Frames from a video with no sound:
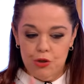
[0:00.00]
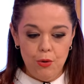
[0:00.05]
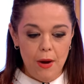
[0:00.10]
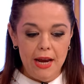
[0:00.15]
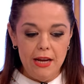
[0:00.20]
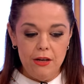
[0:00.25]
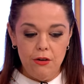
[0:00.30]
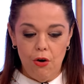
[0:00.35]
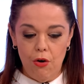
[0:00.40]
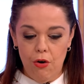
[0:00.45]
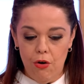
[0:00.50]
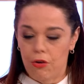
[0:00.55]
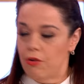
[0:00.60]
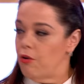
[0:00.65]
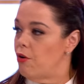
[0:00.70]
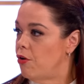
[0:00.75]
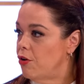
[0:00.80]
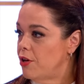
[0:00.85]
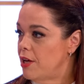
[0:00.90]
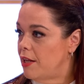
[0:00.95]
trained all,
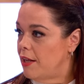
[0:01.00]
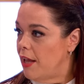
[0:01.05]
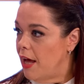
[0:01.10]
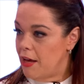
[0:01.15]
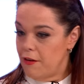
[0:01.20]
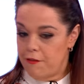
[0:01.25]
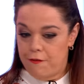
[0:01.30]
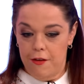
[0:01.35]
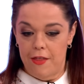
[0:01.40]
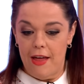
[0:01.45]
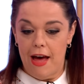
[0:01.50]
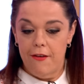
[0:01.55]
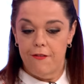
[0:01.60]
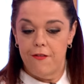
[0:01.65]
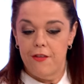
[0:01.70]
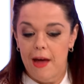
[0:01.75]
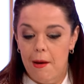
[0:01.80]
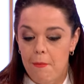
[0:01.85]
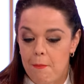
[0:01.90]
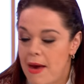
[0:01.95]
all your life for
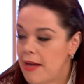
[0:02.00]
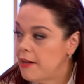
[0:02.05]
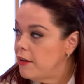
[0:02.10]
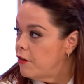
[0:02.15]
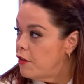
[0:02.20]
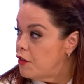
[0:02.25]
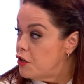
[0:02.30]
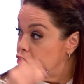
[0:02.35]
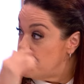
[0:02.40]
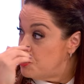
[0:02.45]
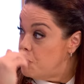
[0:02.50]
that for that medal that